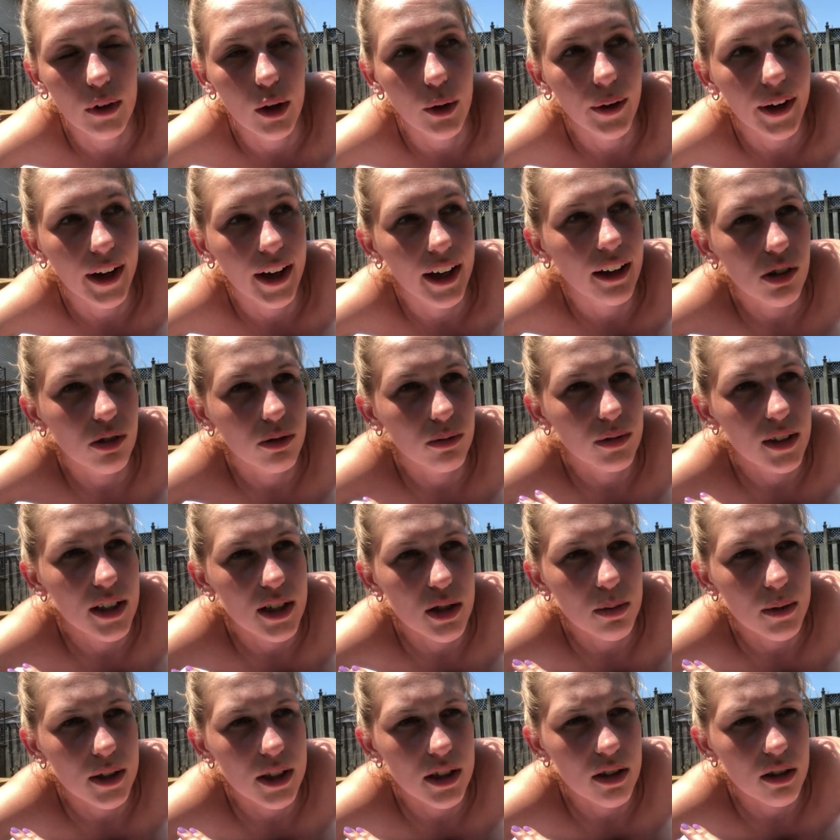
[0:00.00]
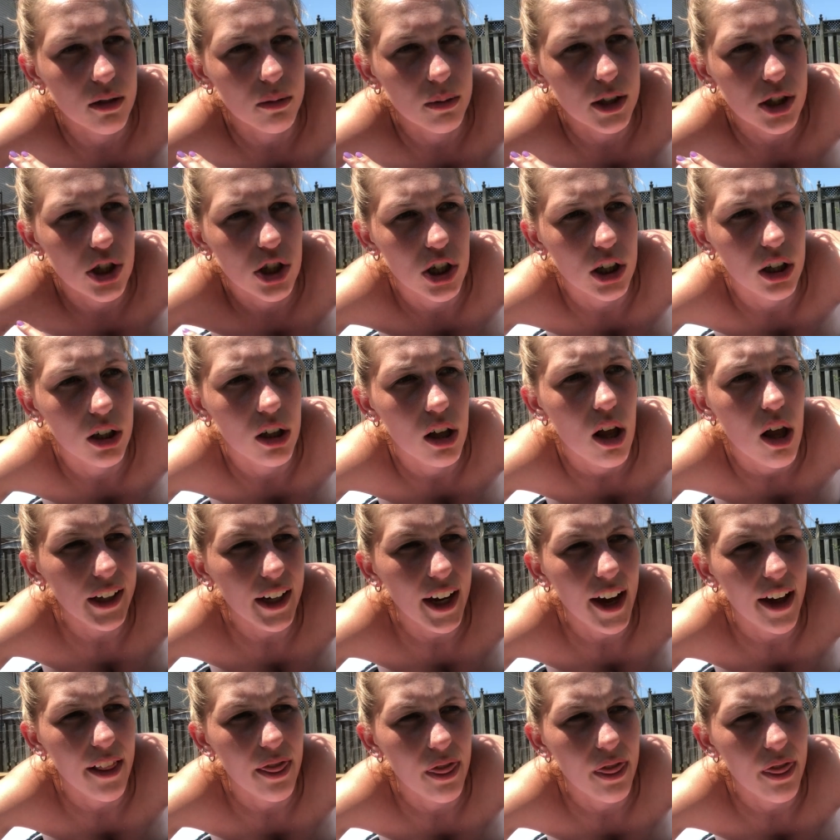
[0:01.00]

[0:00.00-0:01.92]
okay so this week's gonna be chill but yeah